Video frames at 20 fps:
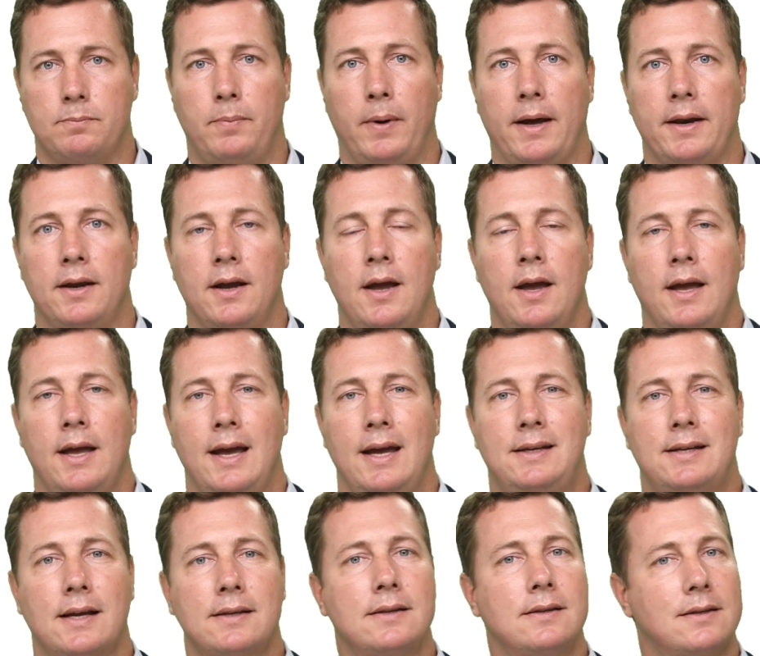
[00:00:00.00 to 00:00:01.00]
but it
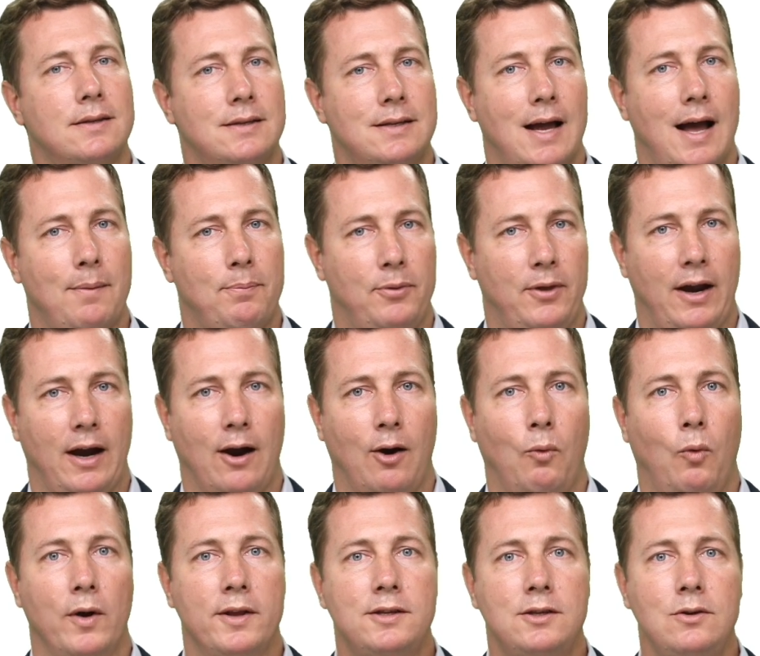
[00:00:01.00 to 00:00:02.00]
doesn't stop there.
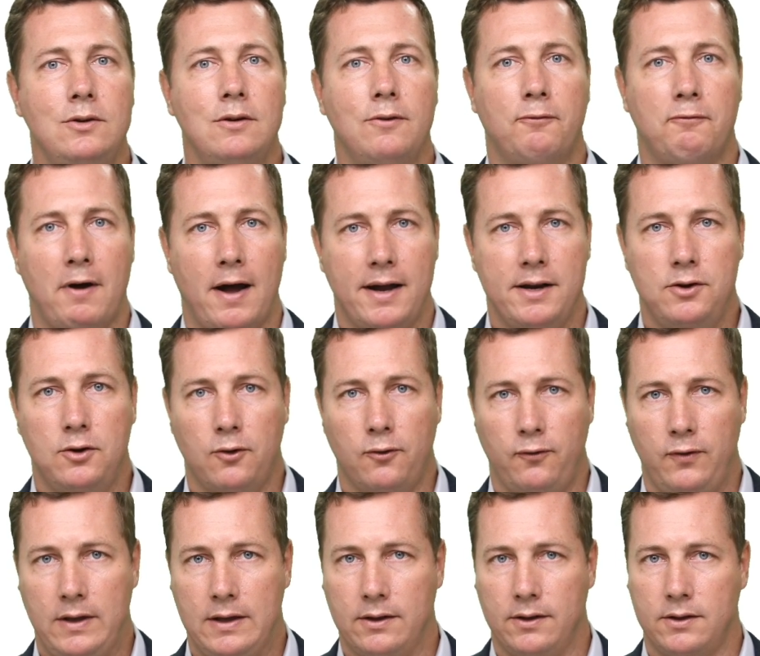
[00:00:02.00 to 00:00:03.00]
Once you define your
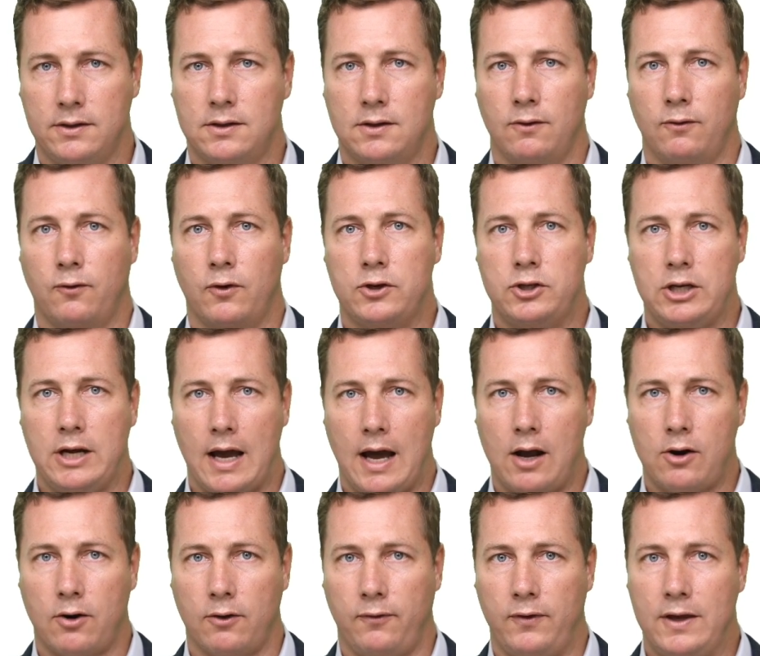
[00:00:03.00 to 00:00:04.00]
fields for
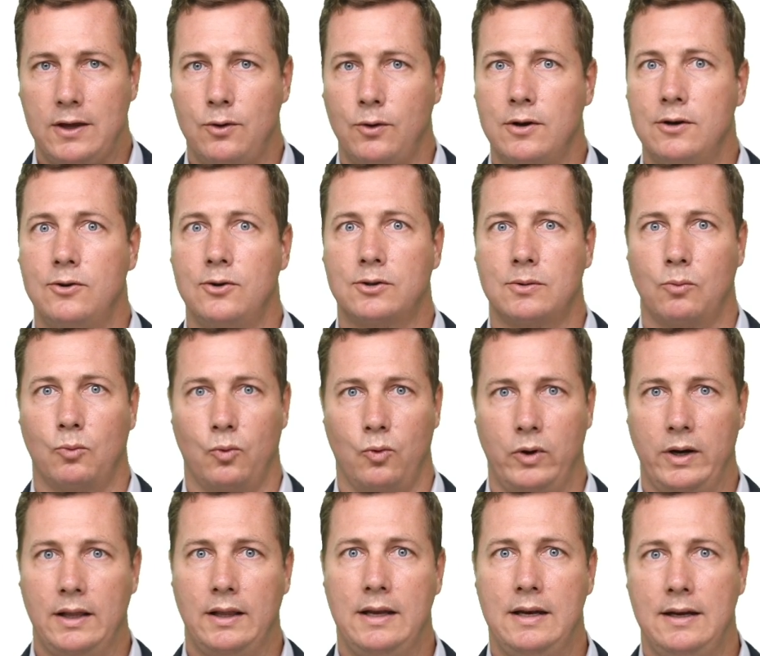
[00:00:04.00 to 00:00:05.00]
geography, you can do some
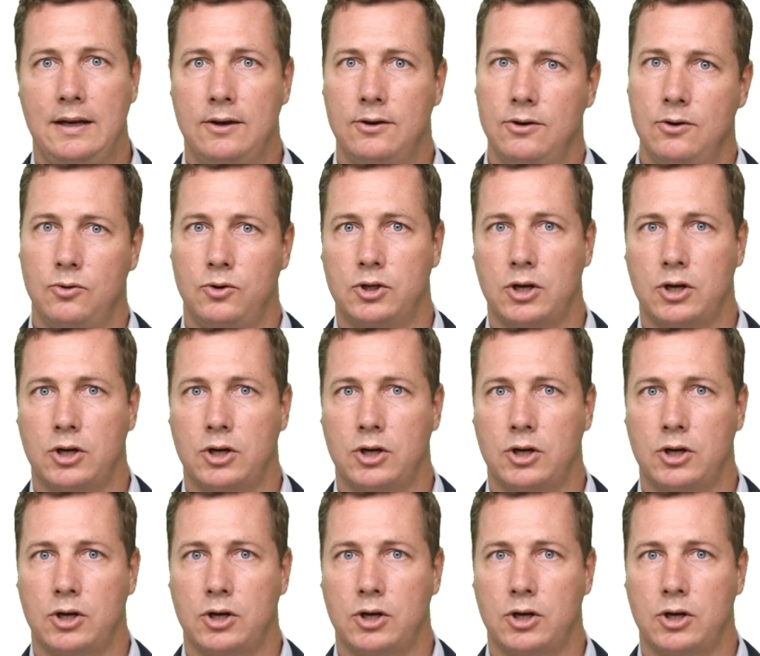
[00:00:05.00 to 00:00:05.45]
really neat new